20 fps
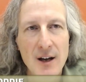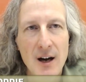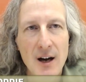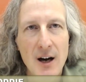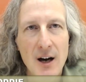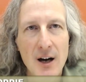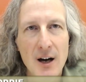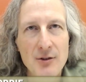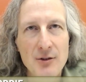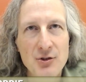
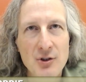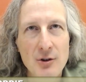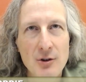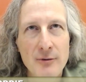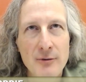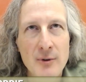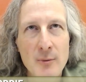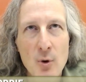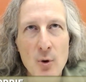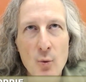Uh, so
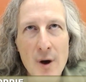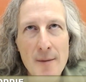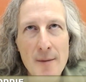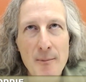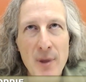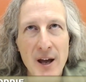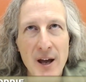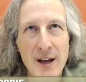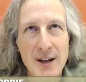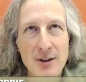from a
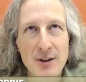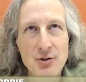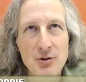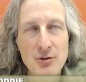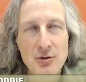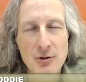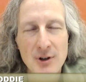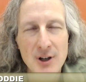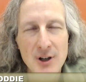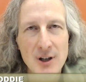web
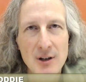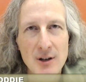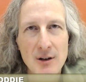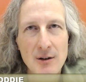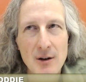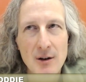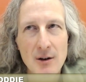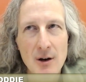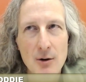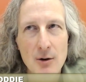page, you
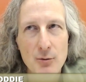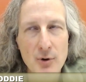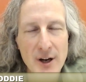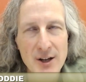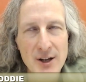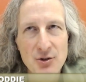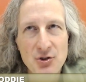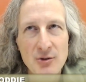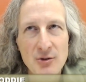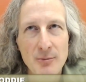can
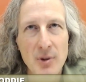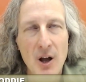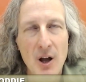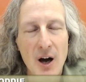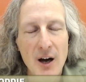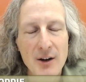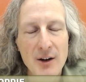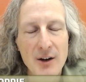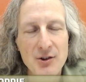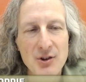arrange some
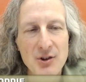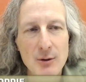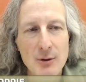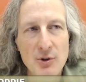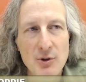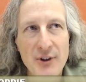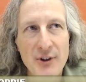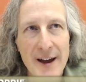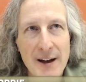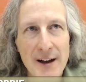blocks and it
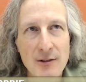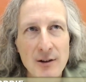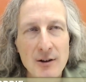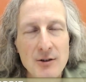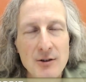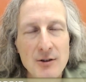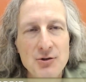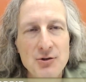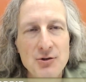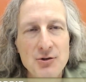will
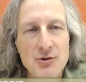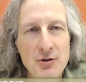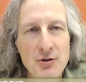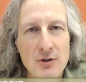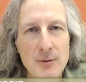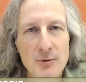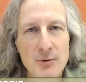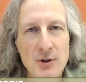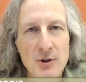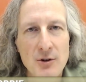download
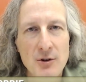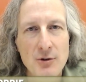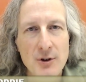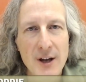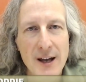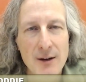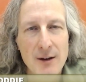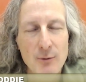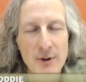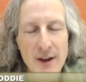JavaScript to
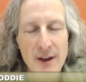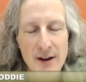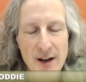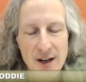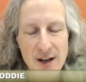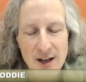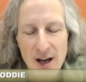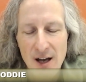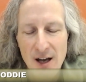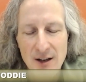create without
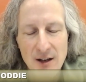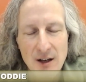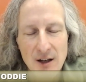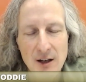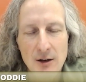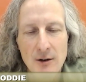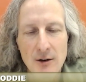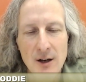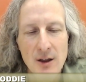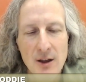any
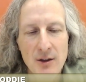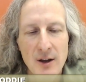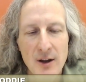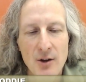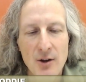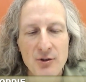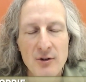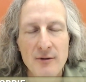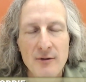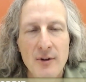IDE or anything
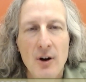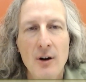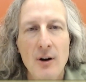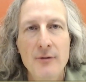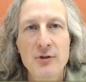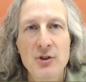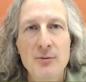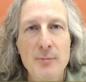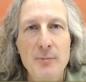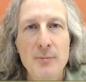else
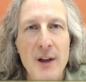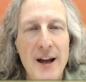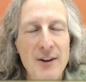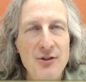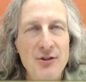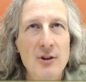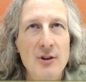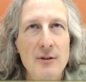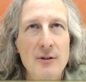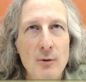involved, just
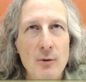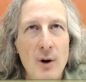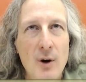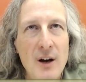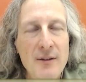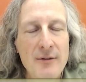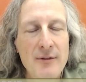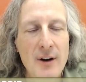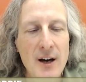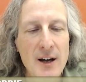blast it over
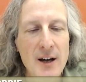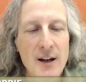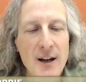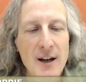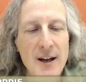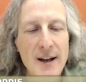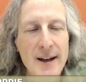Wi-Fi.